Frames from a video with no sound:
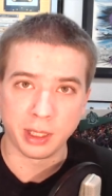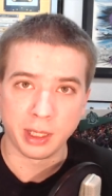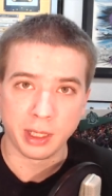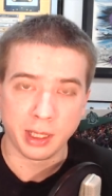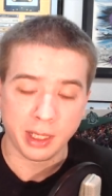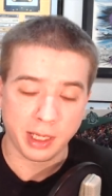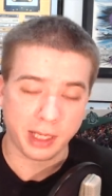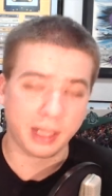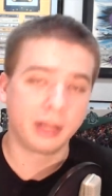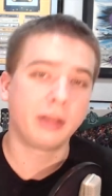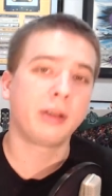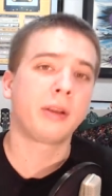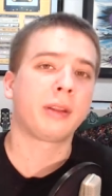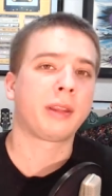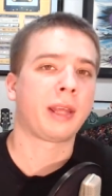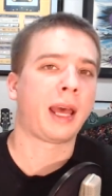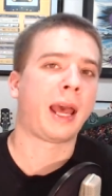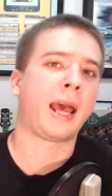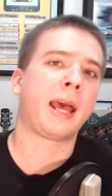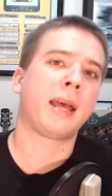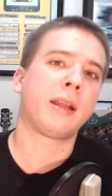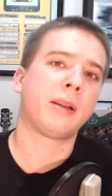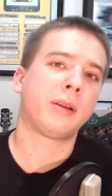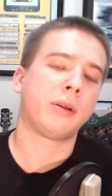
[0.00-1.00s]
Either
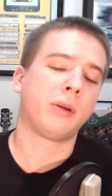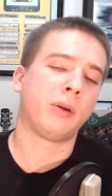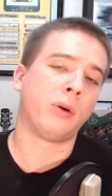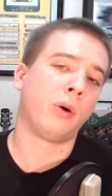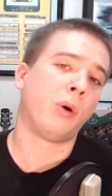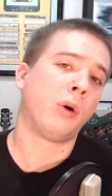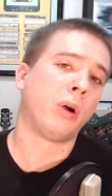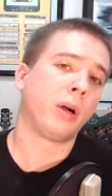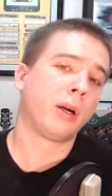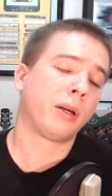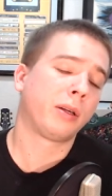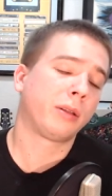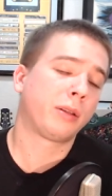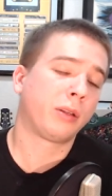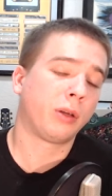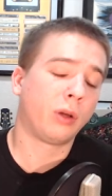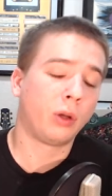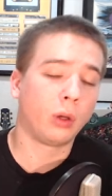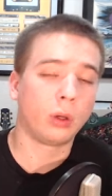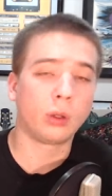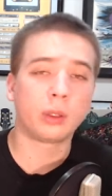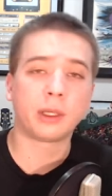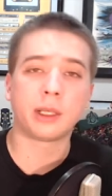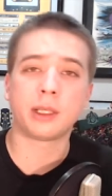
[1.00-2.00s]
that, or the
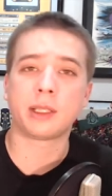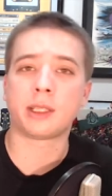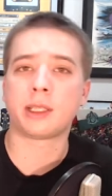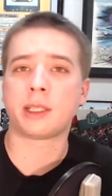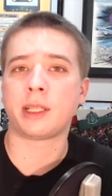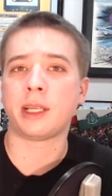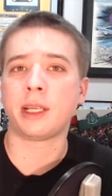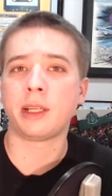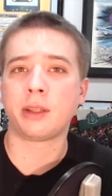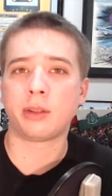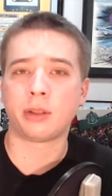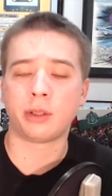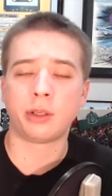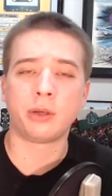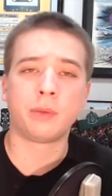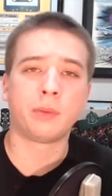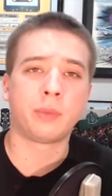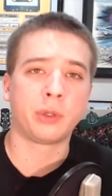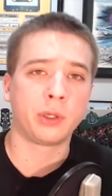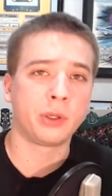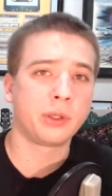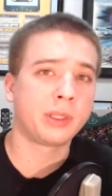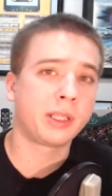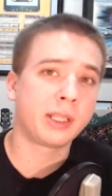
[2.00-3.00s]
Hulk can see through
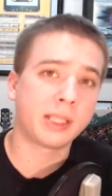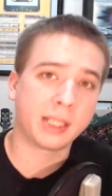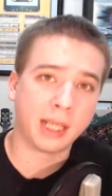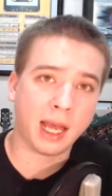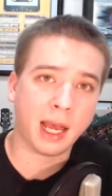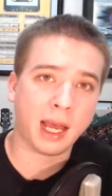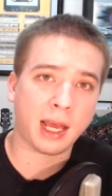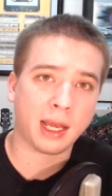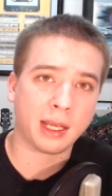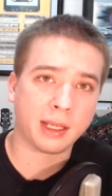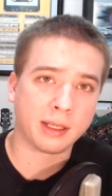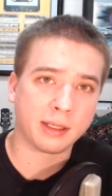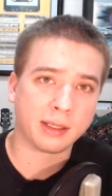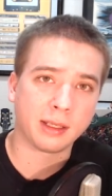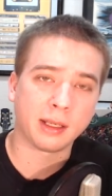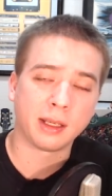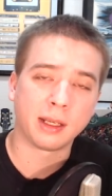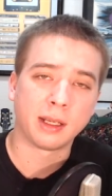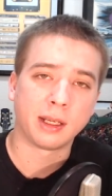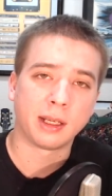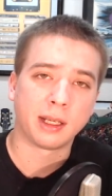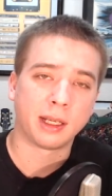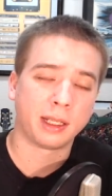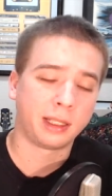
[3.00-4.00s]
Bruce's eyes
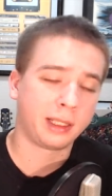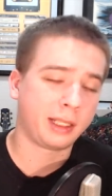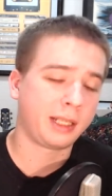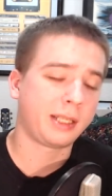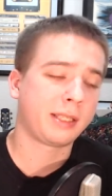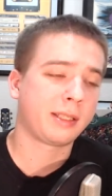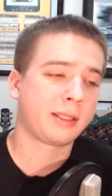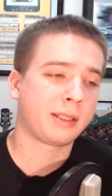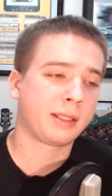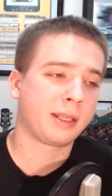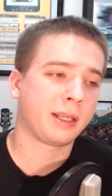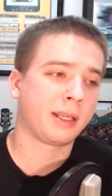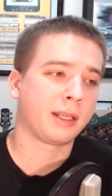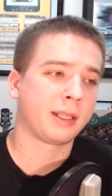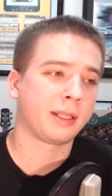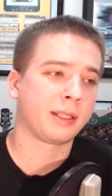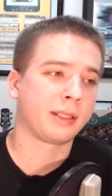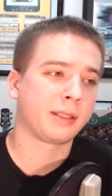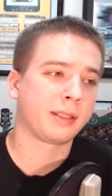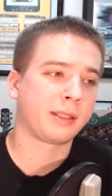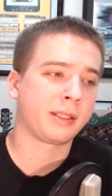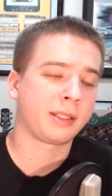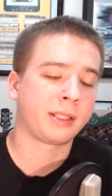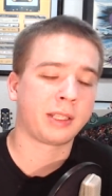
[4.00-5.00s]
at least to
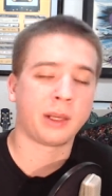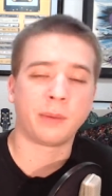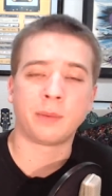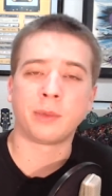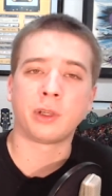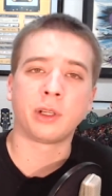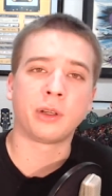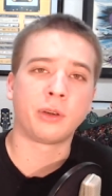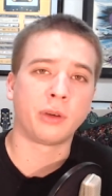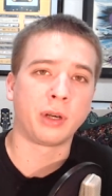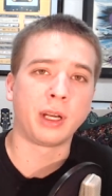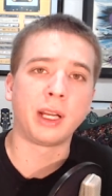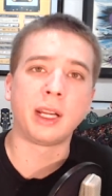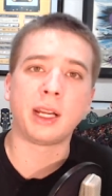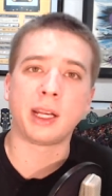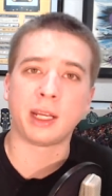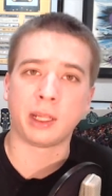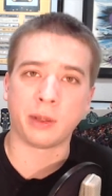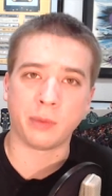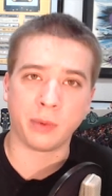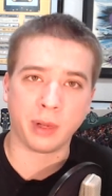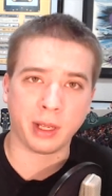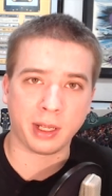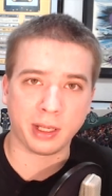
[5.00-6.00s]
some degree,
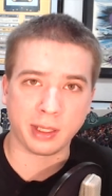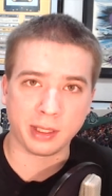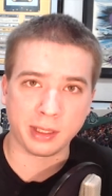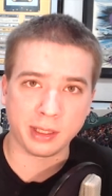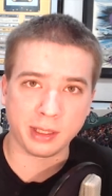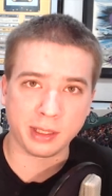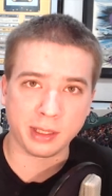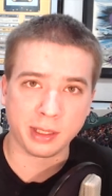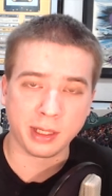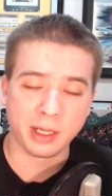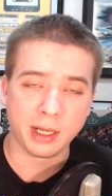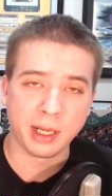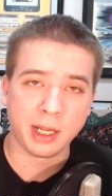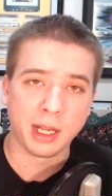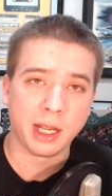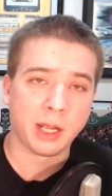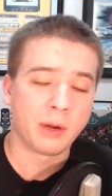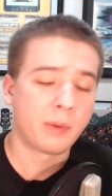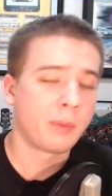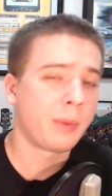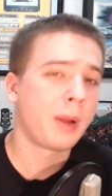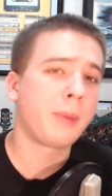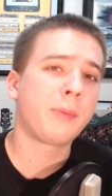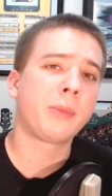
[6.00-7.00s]
anyways.
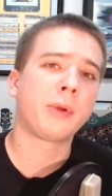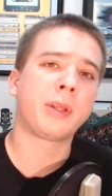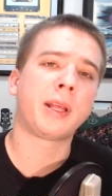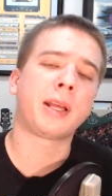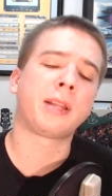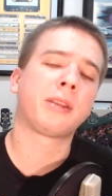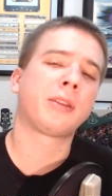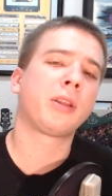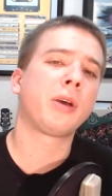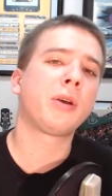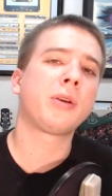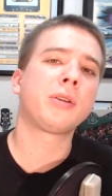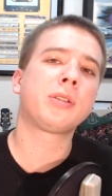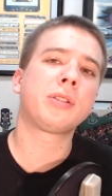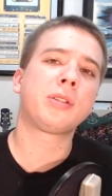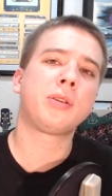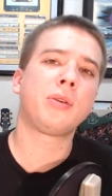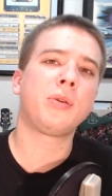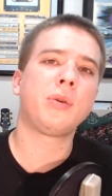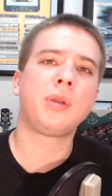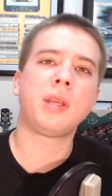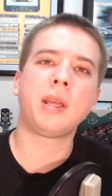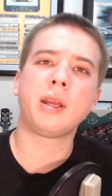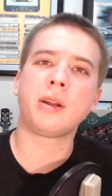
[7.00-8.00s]
Remember that those
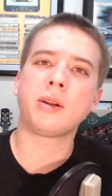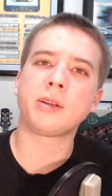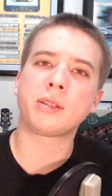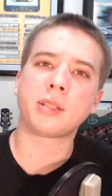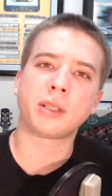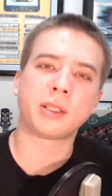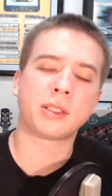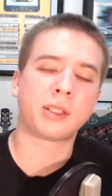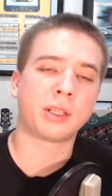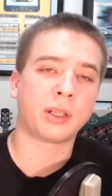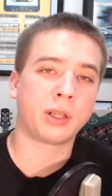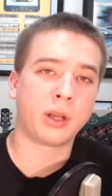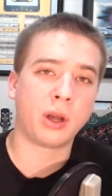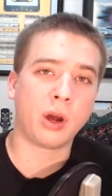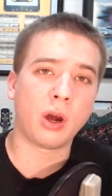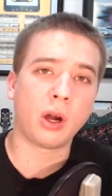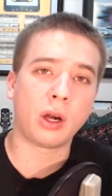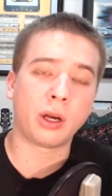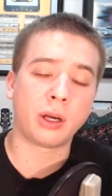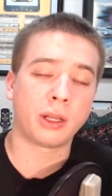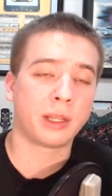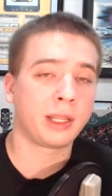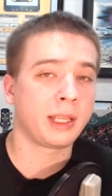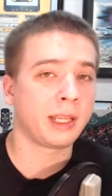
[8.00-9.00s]
two years on Sakaar
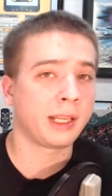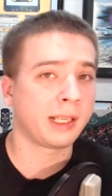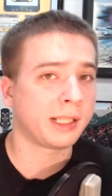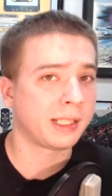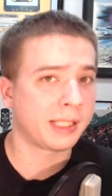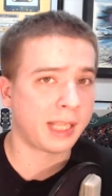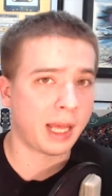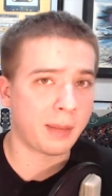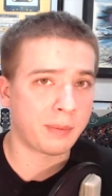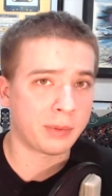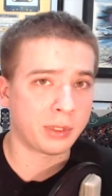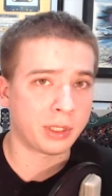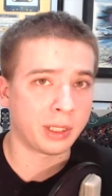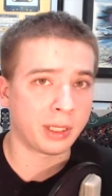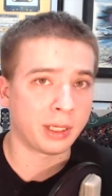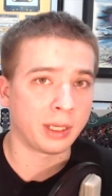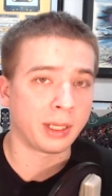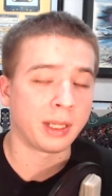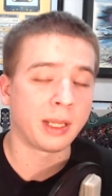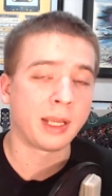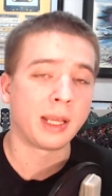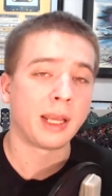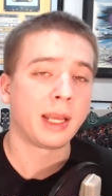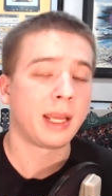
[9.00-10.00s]
are the exception
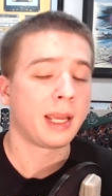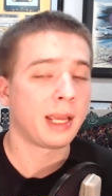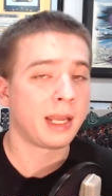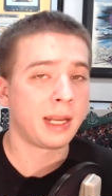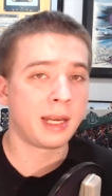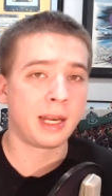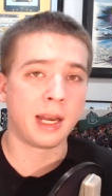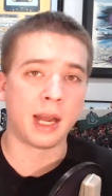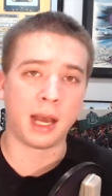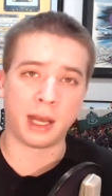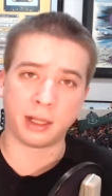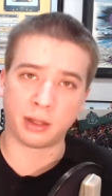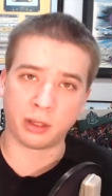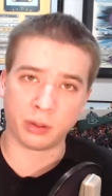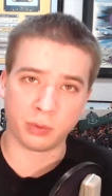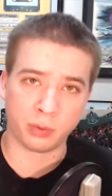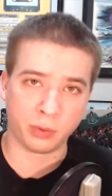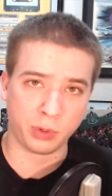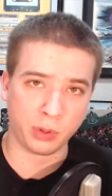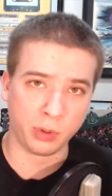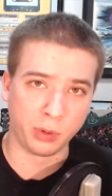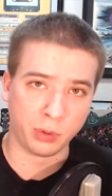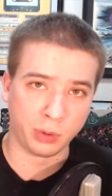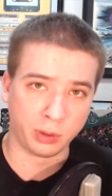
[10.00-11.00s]
and not the
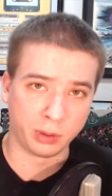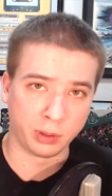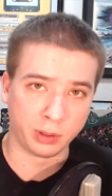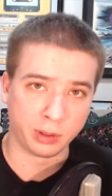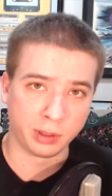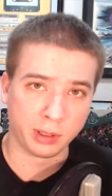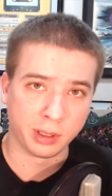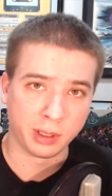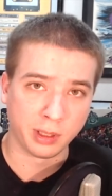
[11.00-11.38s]
rule.